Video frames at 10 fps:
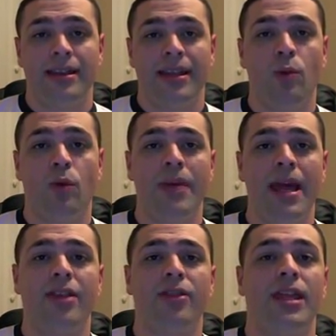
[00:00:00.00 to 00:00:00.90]
they will
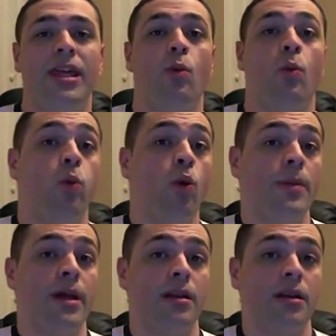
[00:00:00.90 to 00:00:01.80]
make the
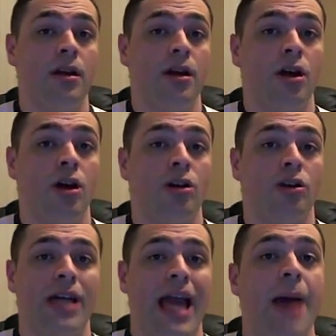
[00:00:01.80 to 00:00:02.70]
woman
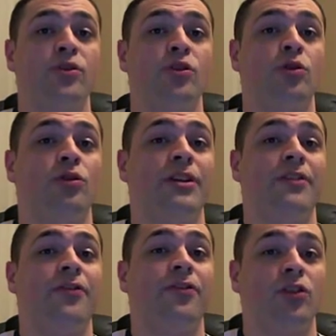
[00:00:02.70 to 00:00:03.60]
look
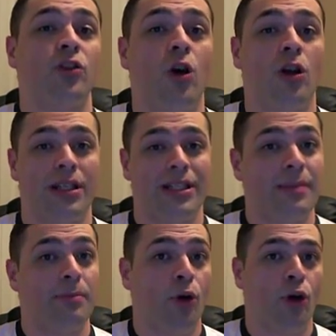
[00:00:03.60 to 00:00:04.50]
absolutely flawless
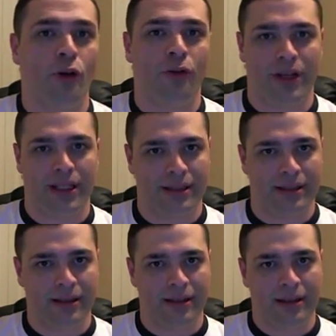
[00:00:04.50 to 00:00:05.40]
and perfect,